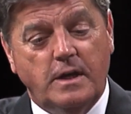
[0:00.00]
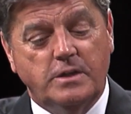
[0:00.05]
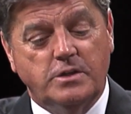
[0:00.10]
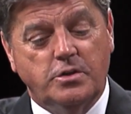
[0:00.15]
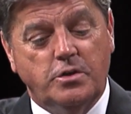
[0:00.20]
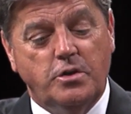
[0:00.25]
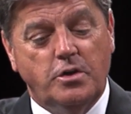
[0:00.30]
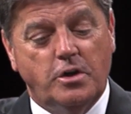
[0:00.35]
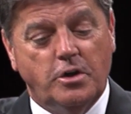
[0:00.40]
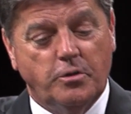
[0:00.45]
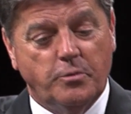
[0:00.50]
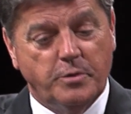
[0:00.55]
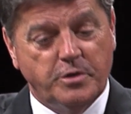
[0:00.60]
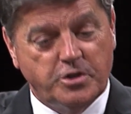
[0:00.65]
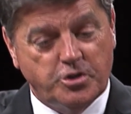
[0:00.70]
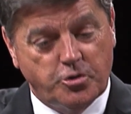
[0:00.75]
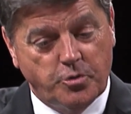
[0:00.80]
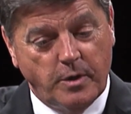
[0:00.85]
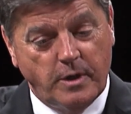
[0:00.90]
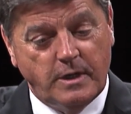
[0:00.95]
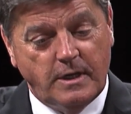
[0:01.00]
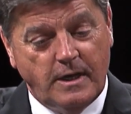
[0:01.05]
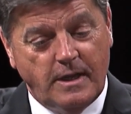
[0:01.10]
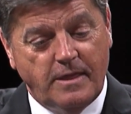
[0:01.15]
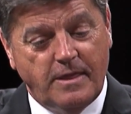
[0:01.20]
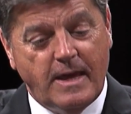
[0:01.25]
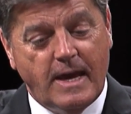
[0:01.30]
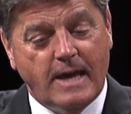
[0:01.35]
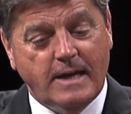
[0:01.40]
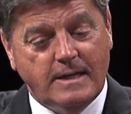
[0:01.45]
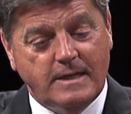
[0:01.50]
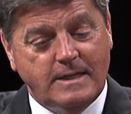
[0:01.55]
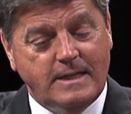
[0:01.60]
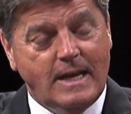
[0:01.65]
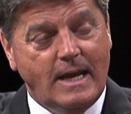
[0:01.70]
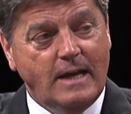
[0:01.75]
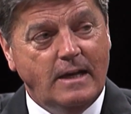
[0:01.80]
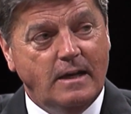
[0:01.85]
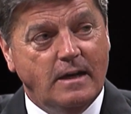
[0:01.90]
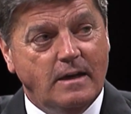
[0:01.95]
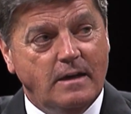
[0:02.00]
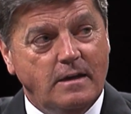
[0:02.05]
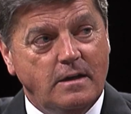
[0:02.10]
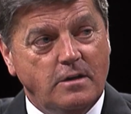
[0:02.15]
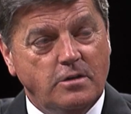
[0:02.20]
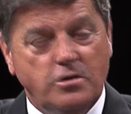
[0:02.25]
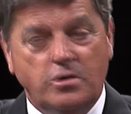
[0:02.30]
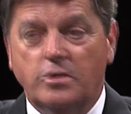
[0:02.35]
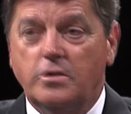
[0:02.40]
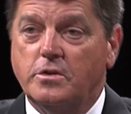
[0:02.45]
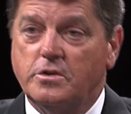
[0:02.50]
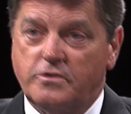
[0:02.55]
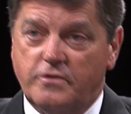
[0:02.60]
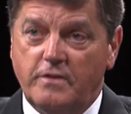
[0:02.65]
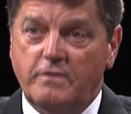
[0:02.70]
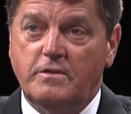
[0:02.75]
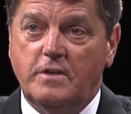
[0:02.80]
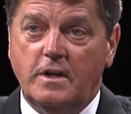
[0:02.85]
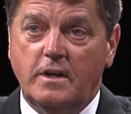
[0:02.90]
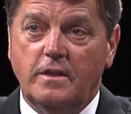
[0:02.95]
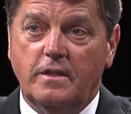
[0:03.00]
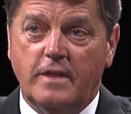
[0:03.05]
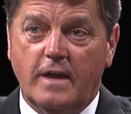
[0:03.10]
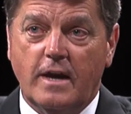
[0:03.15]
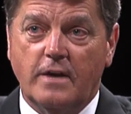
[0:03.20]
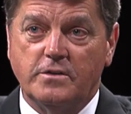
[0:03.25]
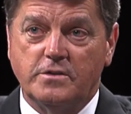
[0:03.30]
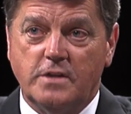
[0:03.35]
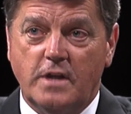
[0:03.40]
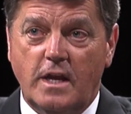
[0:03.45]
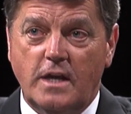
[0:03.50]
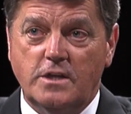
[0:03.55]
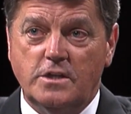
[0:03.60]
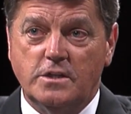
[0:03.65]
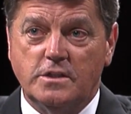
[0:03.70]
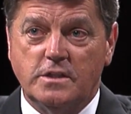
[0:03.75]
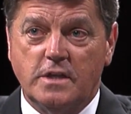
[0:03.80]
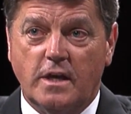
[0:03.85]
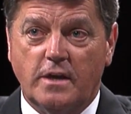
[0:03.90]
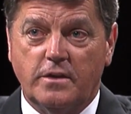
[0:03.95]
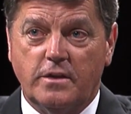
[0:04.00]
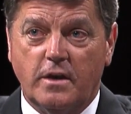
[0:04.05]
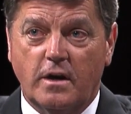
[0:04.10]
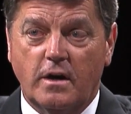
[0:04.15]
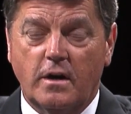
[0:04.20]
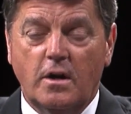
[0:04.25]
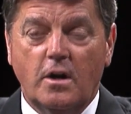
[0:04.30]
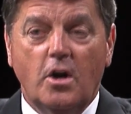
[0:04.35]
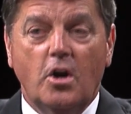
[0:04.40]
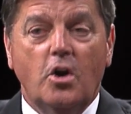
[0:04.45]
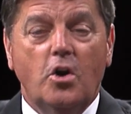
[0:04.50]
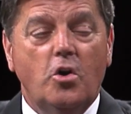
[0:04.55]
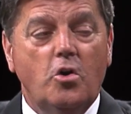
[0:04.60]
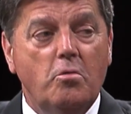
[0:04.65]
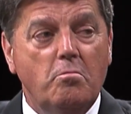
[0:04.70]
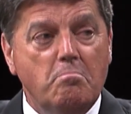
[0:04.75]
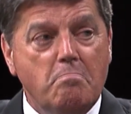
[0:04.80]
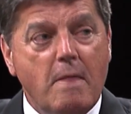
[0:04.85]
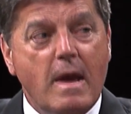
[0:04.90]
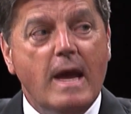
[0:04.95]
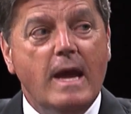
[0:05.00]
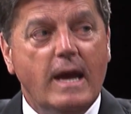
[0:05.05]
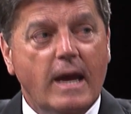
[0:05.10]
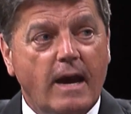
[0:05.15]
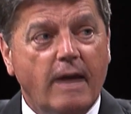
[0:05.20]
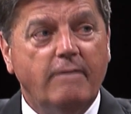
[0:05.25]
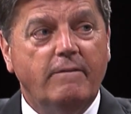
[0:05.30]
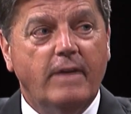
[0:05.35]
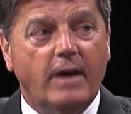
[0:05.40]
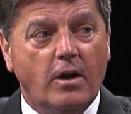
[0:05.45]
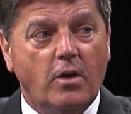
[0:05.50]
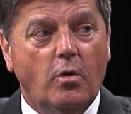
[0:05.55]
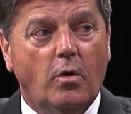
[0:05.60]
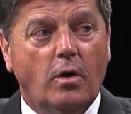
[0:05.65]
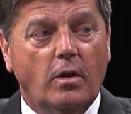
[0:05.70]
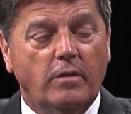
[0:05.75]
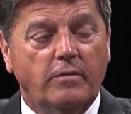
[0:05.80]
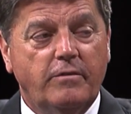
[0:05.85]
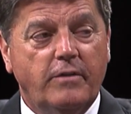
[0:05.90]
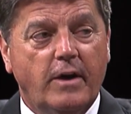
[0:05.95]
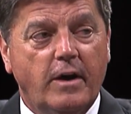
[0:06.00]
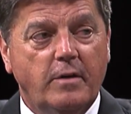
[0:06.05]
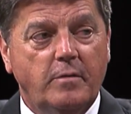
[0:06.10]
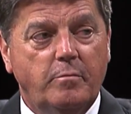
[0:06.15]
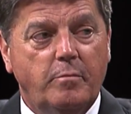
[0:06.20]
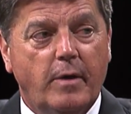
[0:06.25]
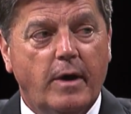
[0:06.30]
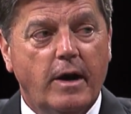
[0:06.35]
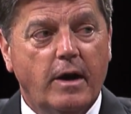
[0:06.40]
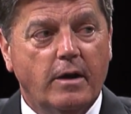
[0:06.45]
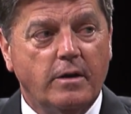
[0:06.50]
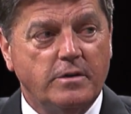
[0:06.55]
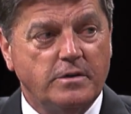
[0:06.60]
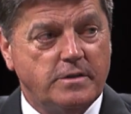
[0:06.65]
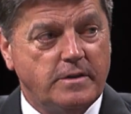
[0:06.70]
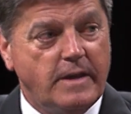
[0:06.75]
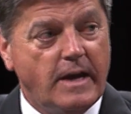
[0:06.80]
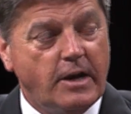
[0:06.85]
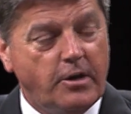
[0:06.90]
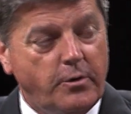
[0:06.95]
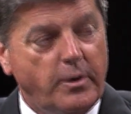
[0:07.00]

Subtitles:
And so you can restrict that data to those 15,000 agents out there who may have that qualified buyer. So that